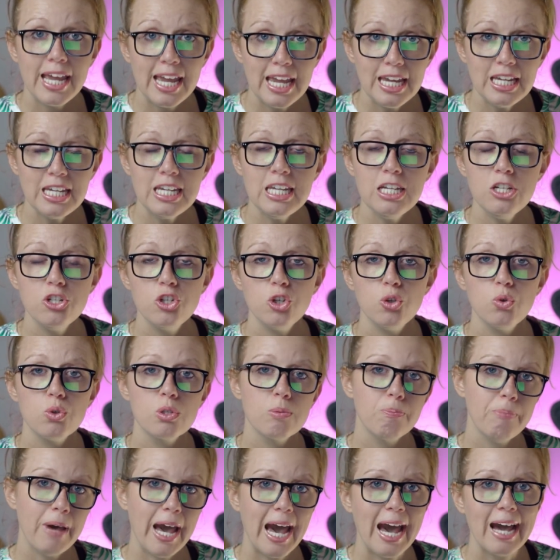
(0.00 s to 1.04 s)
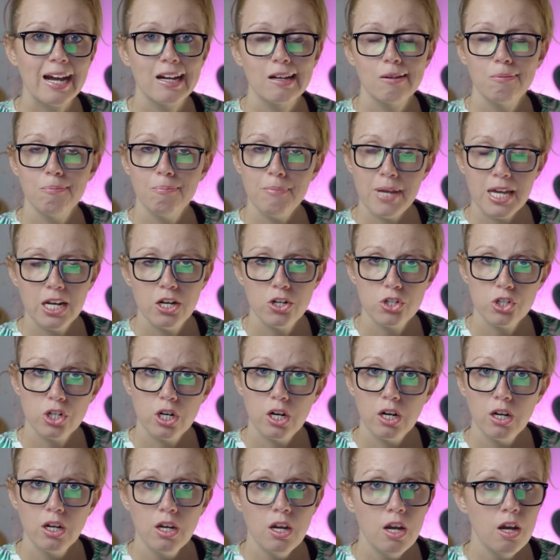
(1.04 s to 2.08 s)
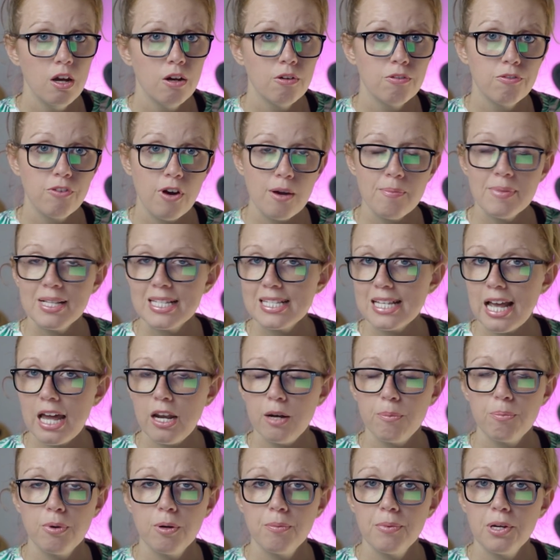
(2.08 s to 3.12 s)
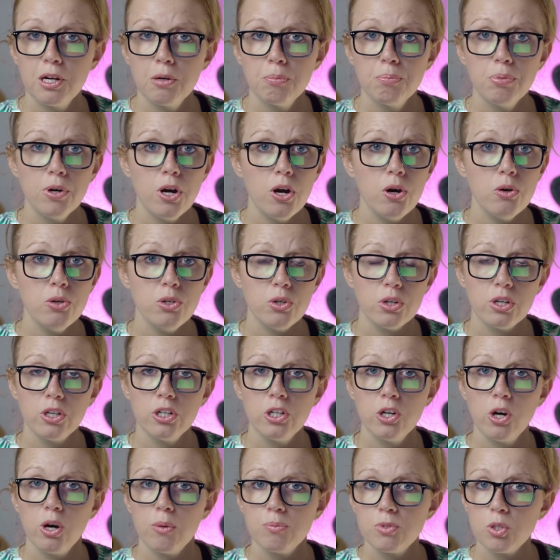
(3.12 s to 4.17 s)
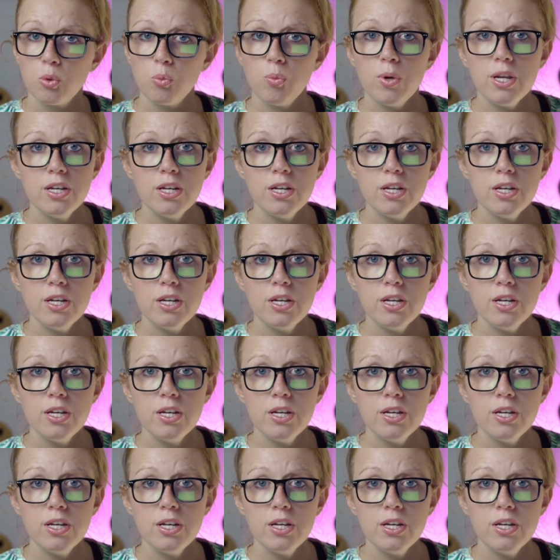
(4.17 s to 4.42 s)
the AE Juice Pack Manager. From inside of Premiere Pro, you can go up to